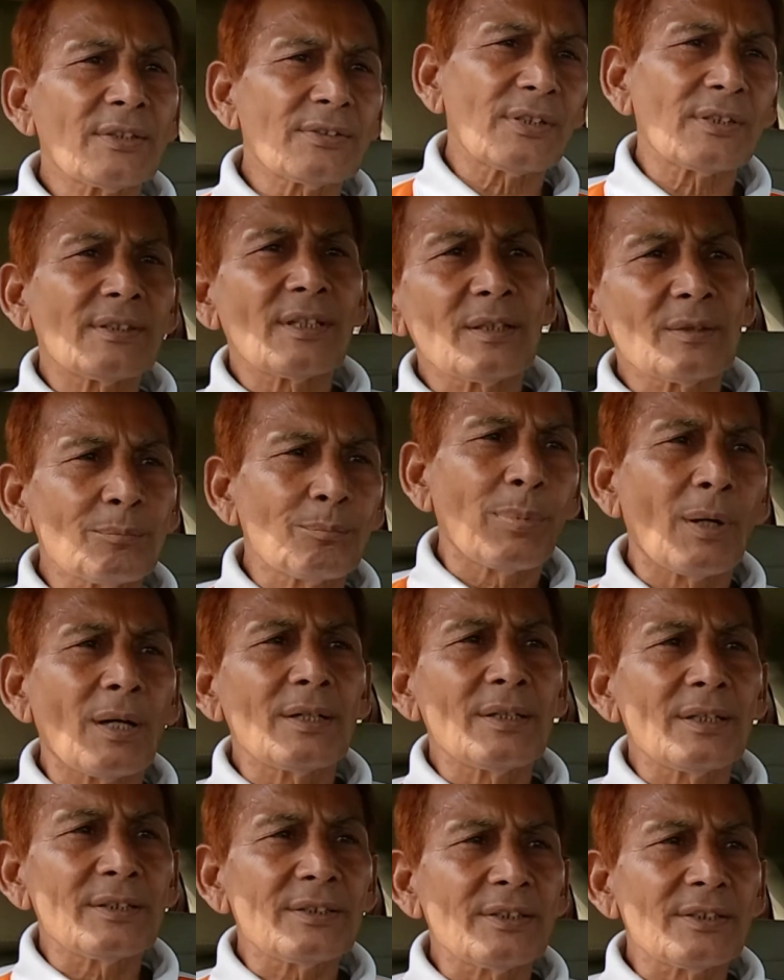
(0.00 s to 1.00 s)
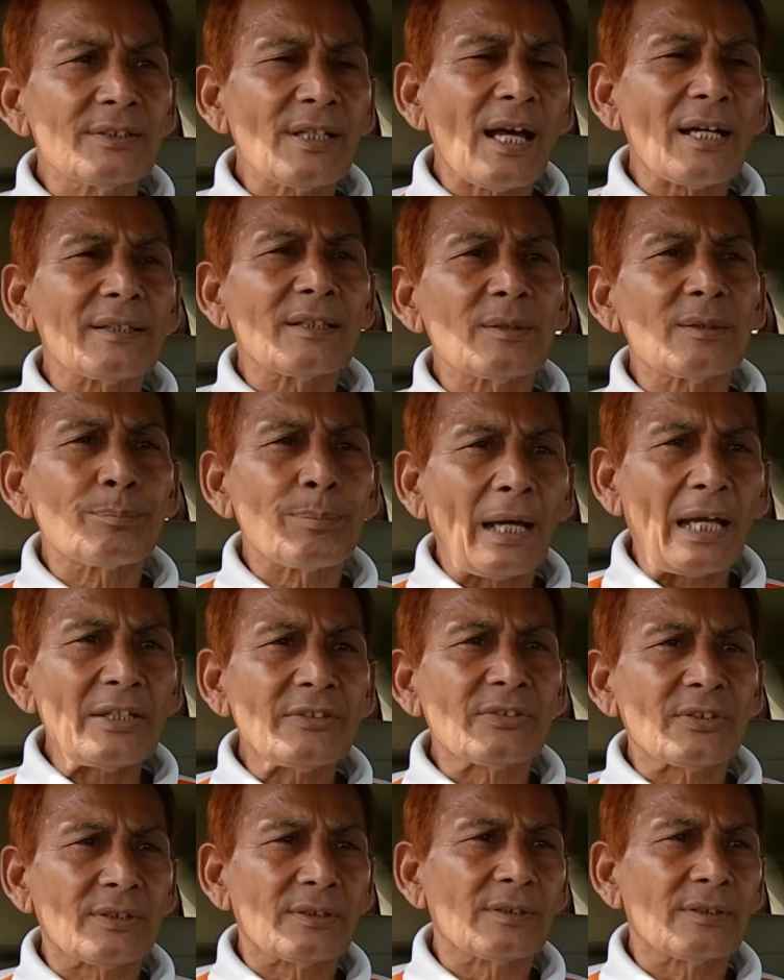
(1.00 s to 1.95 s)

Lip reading: and burning desire and passion